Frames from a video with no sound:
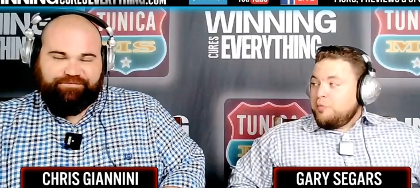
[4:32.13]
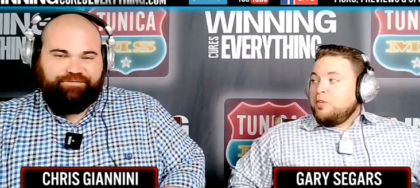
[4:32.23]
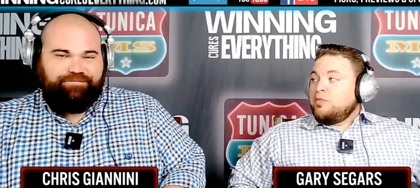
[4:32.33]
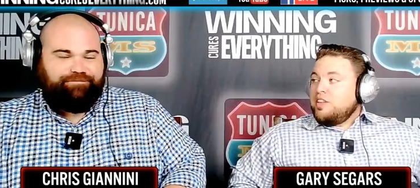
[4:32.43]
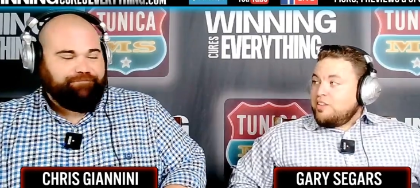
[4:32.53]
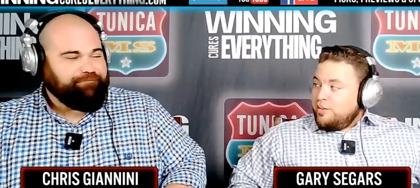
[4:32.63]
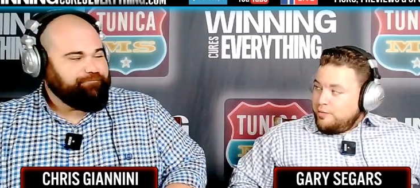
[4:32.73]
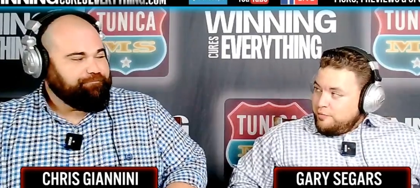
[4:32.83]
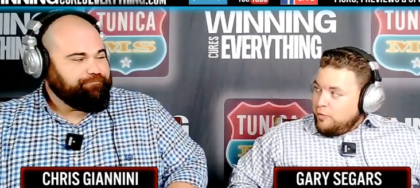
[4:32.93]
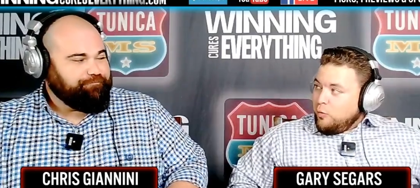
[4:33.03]
Speaker 1: you think they're
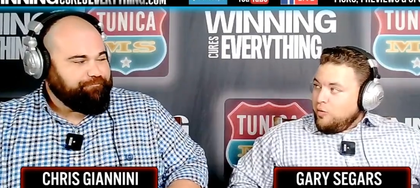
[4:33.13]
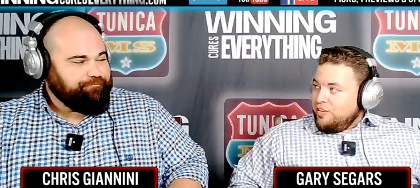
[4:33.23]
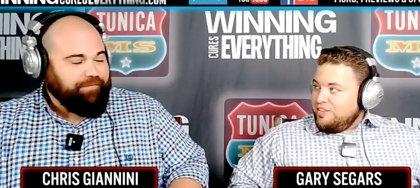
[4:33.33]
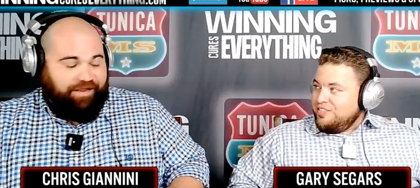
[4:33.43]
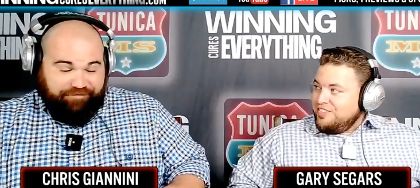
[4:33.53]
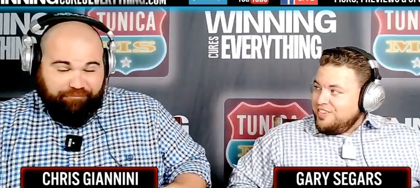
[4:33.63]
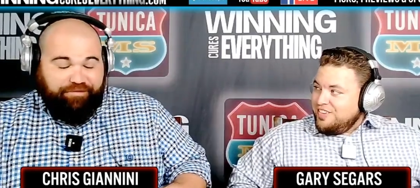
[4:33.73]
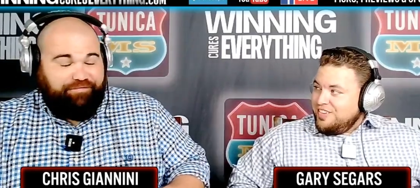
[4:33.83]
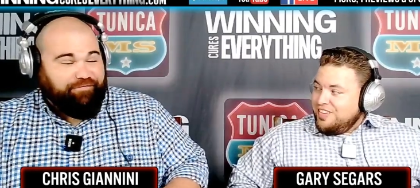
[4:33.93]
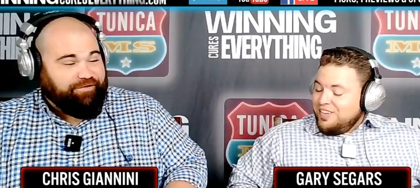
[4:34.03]
hitting 4. I do
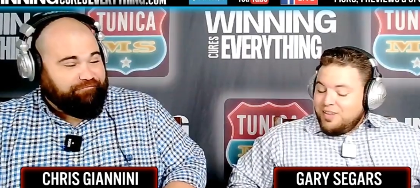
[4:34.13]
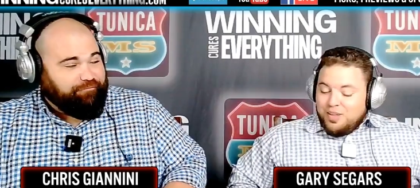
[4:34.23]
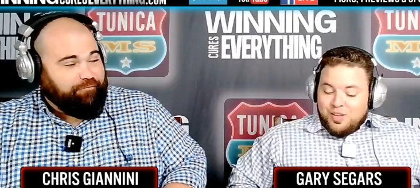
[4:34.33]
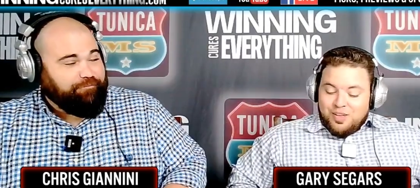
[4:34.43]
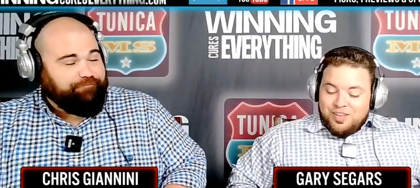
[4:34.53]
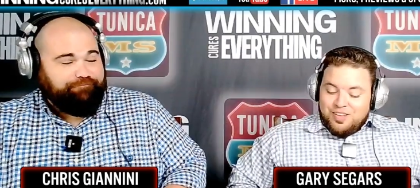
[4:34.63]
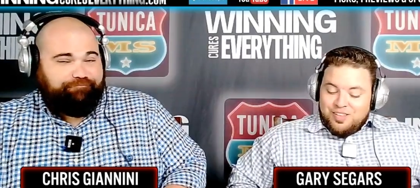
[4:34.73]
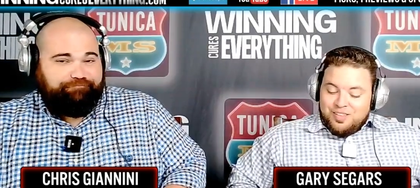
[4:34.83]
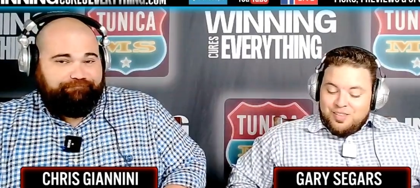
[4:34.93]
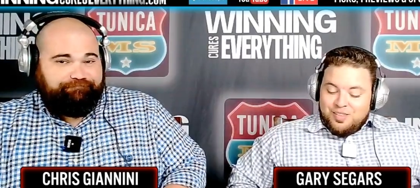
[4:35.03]
think they're hitting 4.
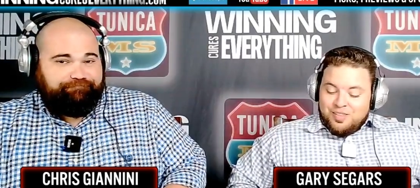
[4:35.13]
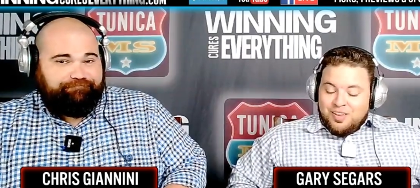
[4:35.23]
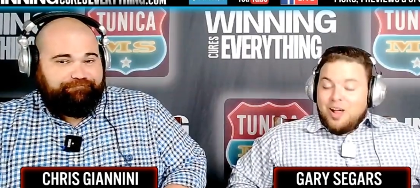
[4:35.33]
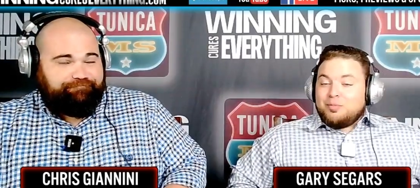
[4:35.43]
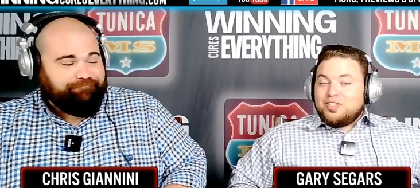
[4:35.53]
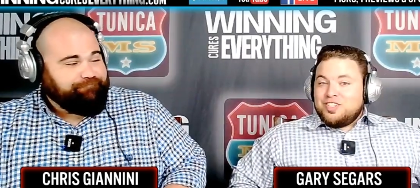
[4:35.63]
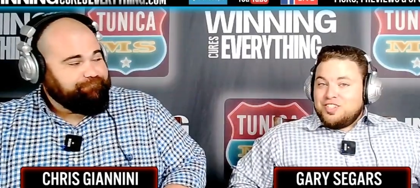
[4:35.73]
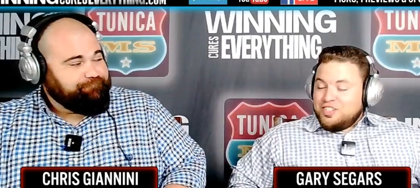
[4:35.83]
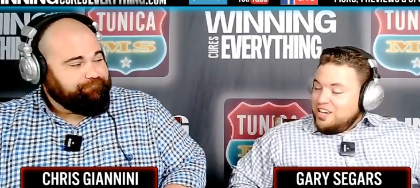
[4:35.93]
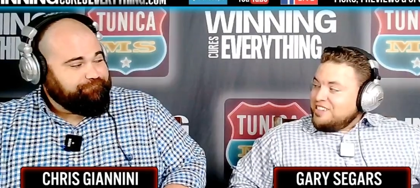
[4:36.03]
Then I would
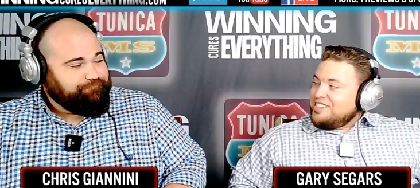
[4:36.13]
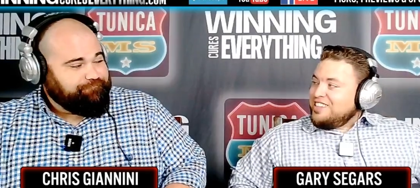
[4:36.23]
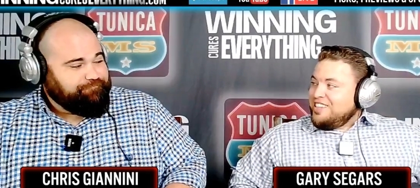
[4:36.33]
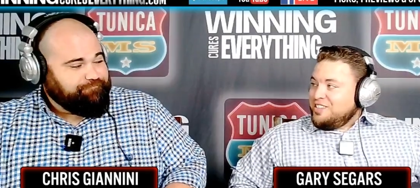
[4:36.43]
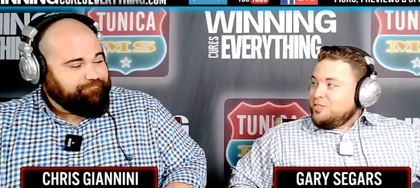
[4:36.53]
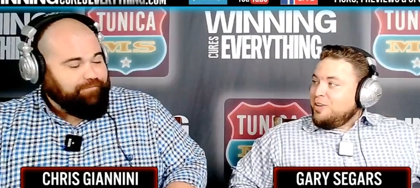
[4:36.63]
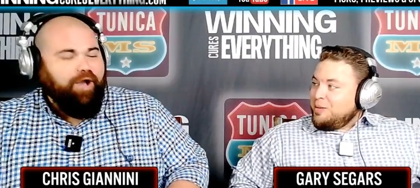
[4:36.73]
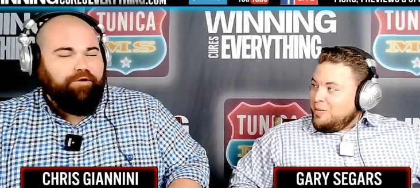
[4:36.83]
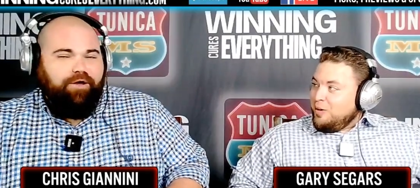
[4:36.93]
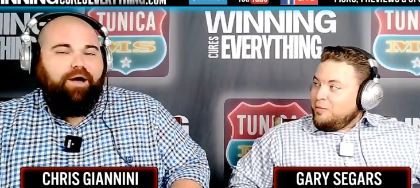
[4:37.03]
suggest that you
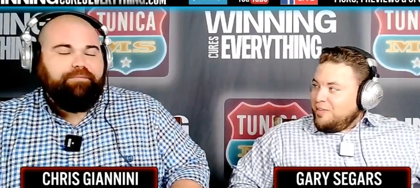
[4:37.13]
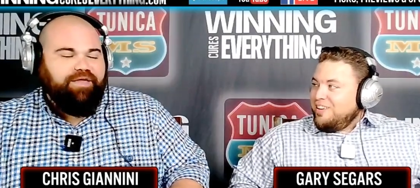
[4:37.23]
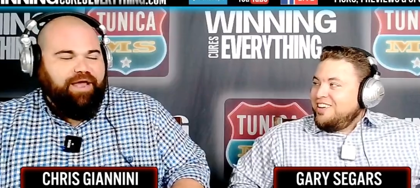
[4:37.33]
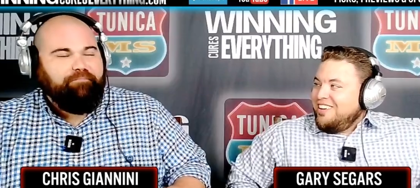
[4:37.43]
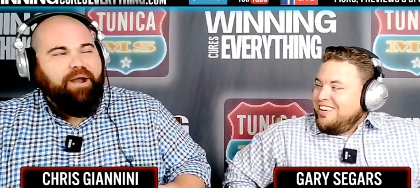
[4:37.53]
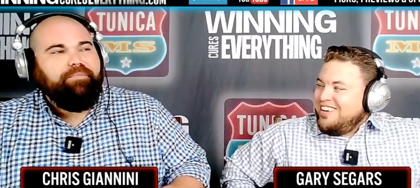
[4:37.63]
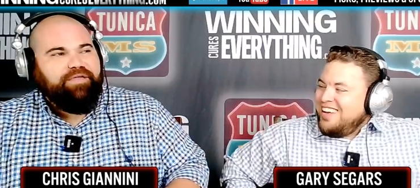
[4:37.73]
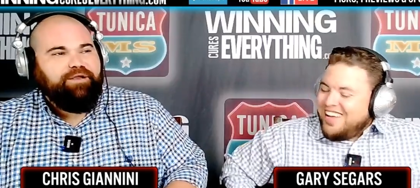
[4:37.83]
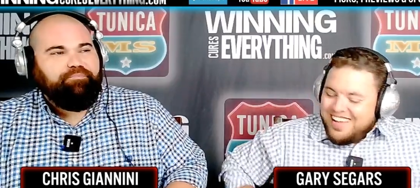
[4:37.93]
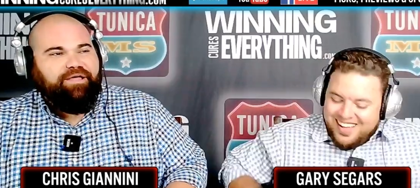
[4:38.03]
Speaker 2: grab that over. I'm probably
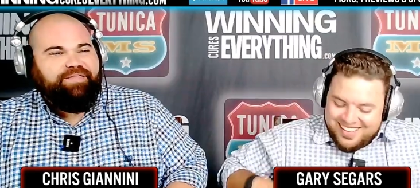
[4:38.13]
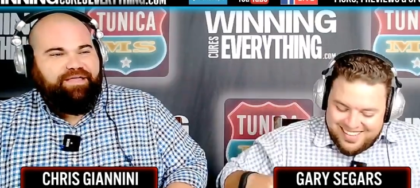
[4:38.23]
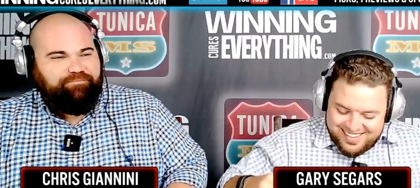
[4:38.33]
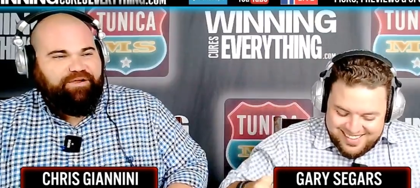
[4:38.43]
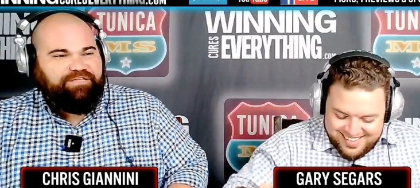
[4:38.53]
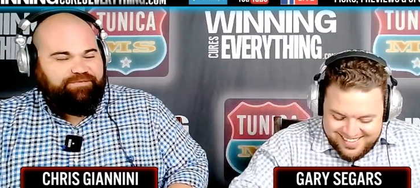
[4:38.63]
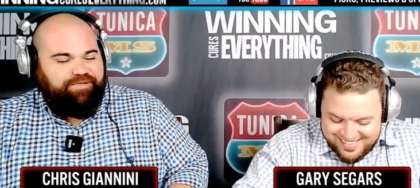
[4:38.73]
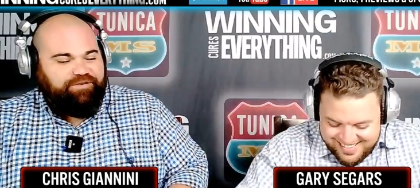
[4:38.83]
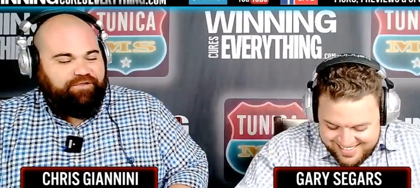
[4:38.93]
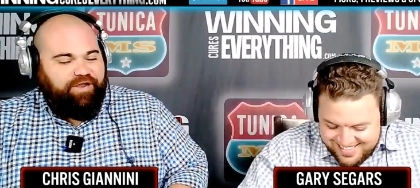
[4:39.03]
going to play that because I'm
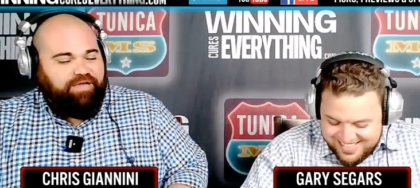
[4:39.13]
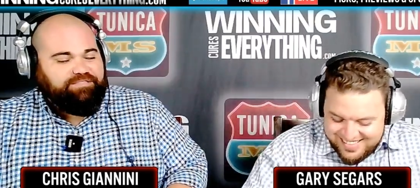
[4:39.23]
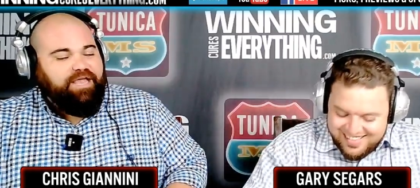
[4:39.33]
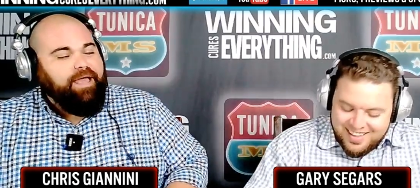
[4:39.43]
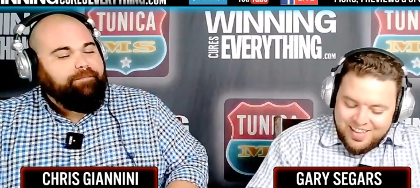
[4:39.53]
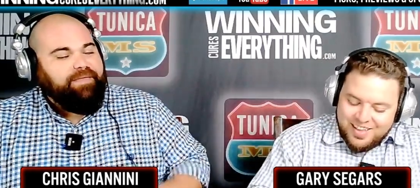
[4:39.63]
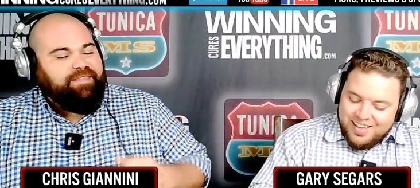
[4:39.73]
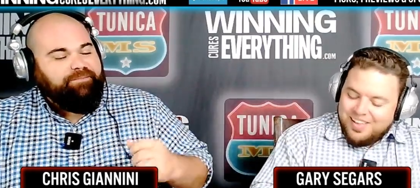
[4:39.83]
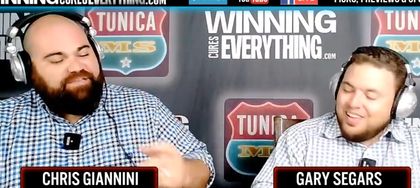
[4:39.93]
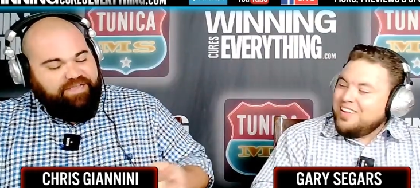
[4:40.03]
getting good odds. And
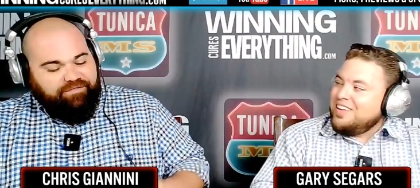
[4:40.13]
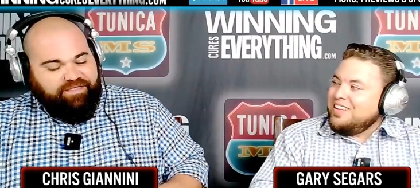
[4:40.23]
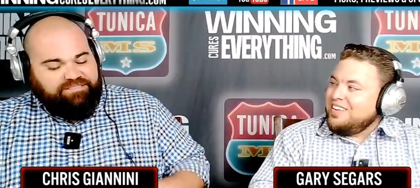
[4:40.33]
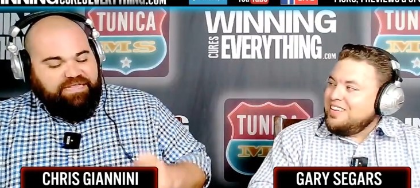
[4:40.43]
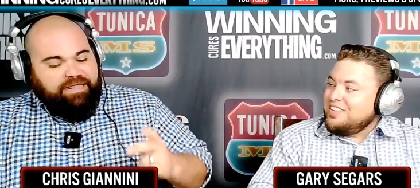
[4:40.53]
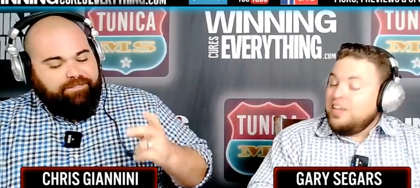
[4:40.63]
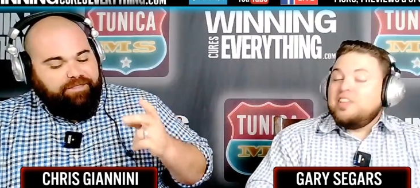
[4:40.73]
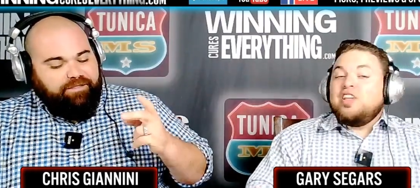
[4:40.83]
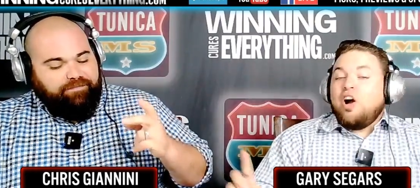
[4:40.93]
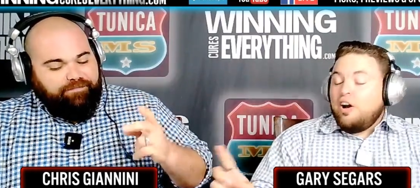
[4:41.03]
let me tell
Speaker 1: you this.
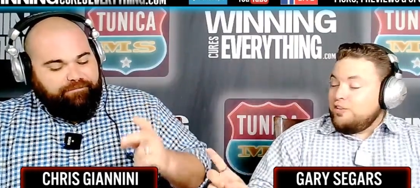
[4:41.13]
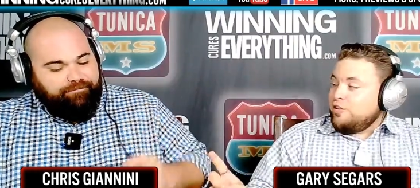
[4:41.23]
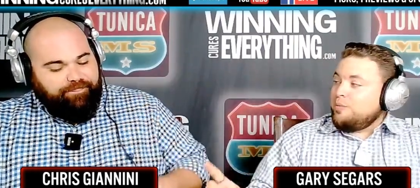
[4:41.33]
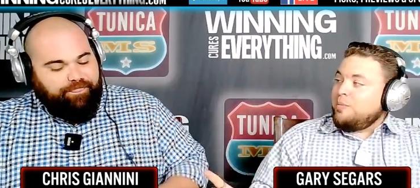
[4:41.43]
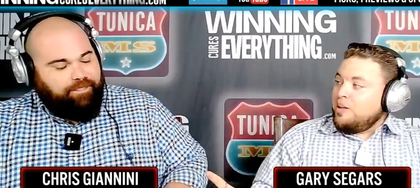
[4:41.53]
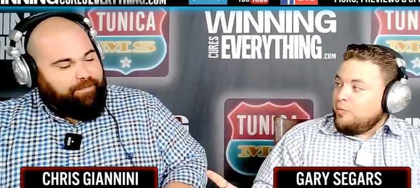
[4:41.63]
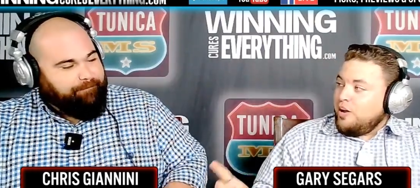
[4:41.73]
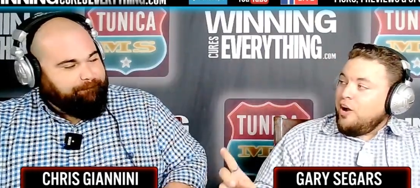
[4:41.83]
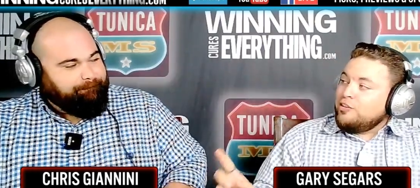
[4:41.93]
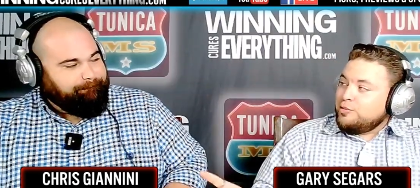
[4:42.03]
The under, by the way,
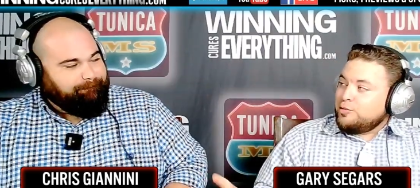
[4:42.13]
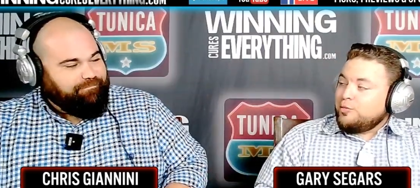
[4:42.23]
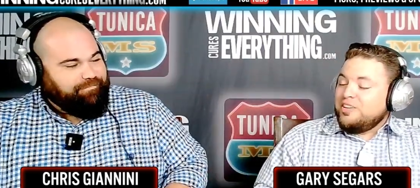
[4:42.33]
under 3